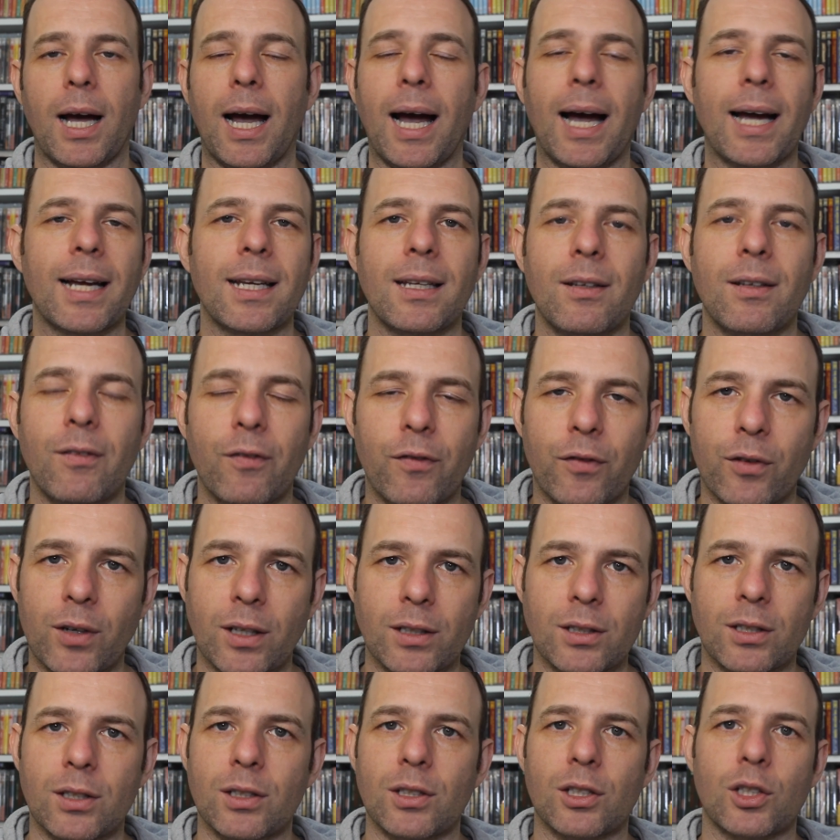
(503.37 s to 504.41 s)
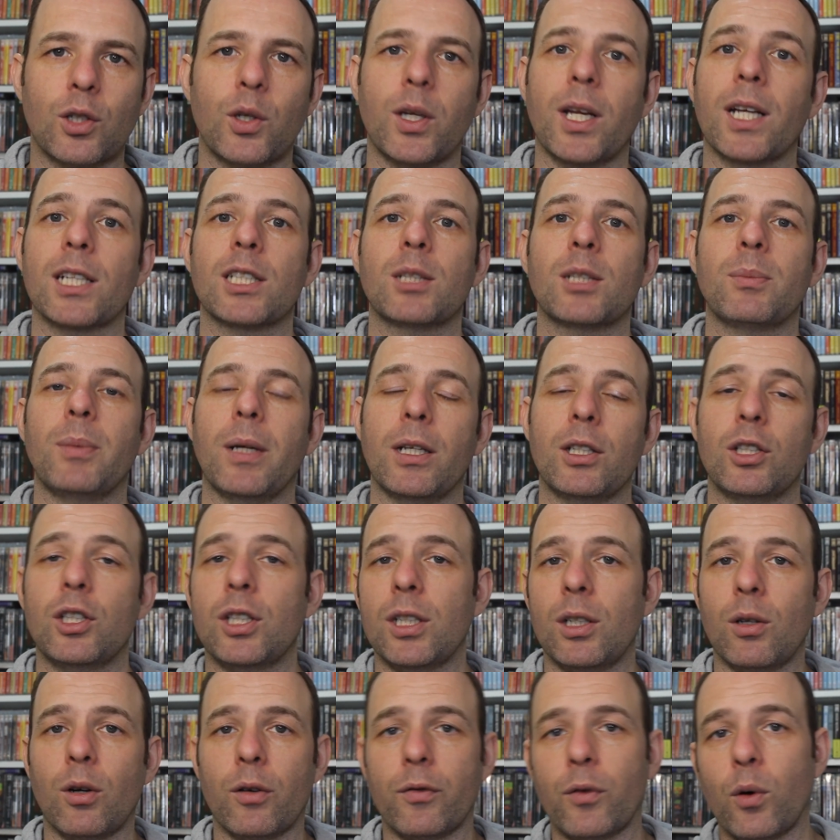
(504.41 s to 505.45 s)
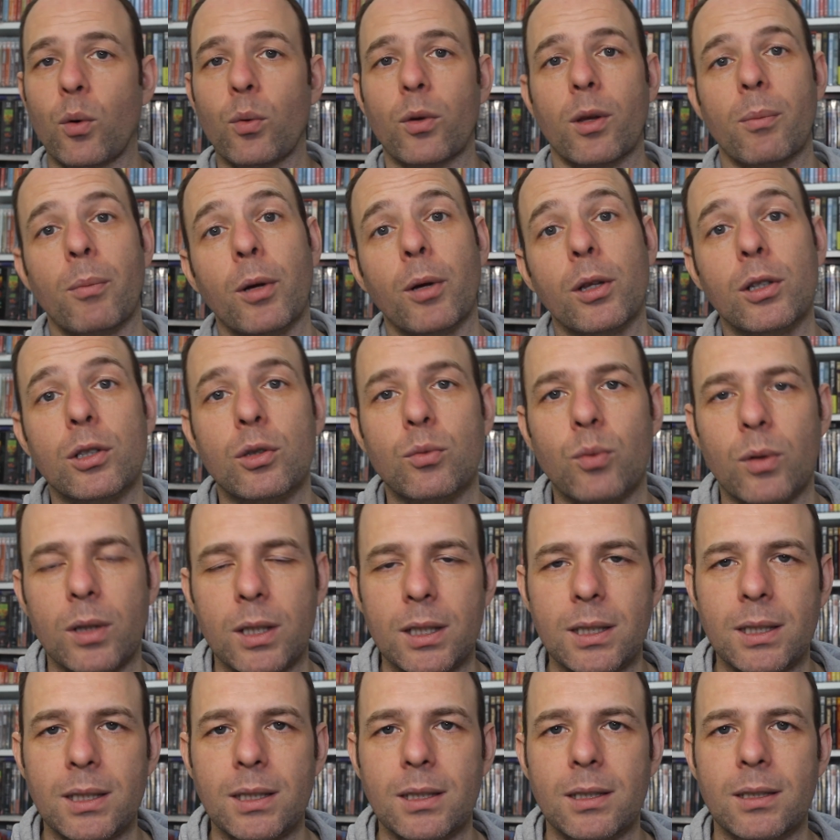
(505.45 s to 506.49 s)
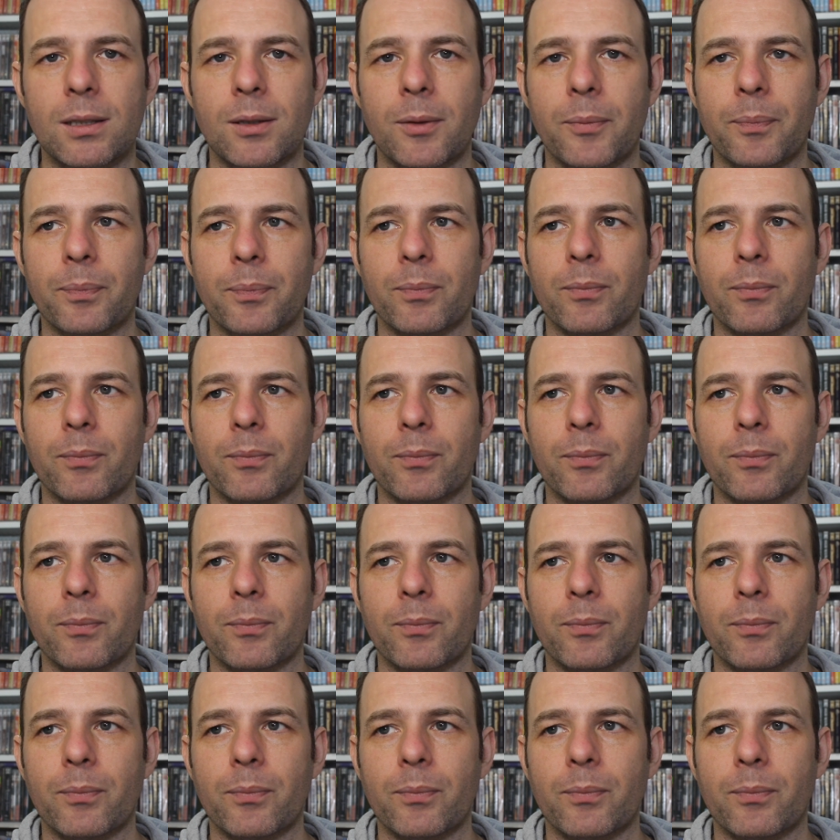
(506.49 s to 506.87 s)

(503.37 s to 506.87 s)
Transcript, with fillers: I, for instance, create a spreadsheet of all the month's releases,